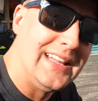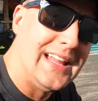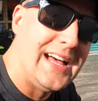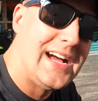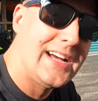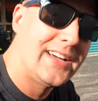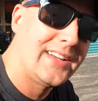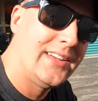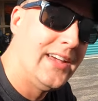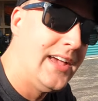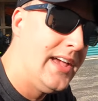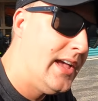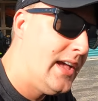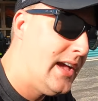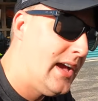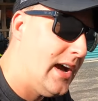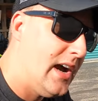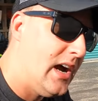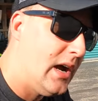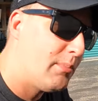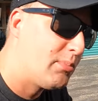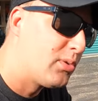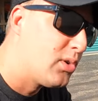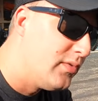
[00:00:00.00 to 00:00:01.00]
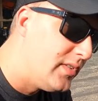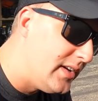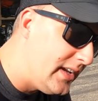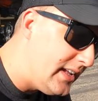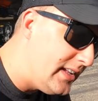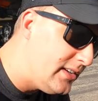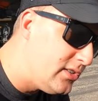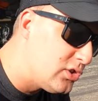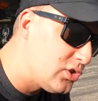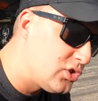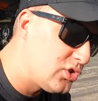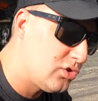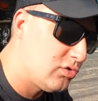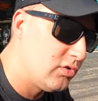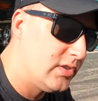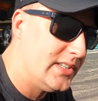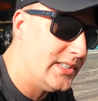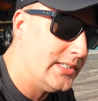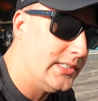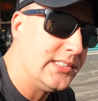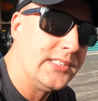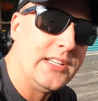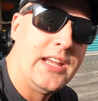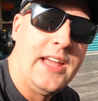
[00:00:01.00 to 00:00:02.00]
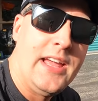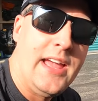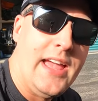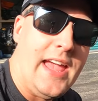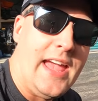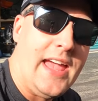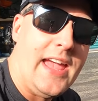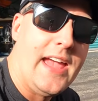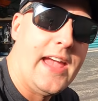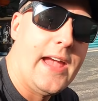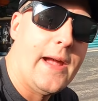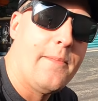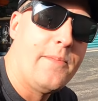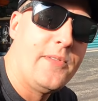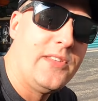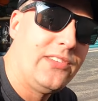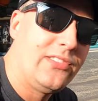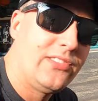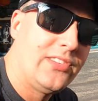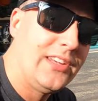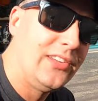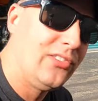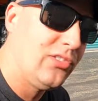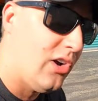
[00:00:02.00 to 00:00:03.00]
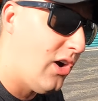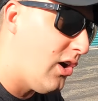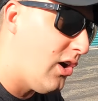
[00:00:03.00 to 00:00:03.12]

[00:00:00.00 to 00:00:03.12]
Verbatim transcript: Lock, Proven Industries. And these things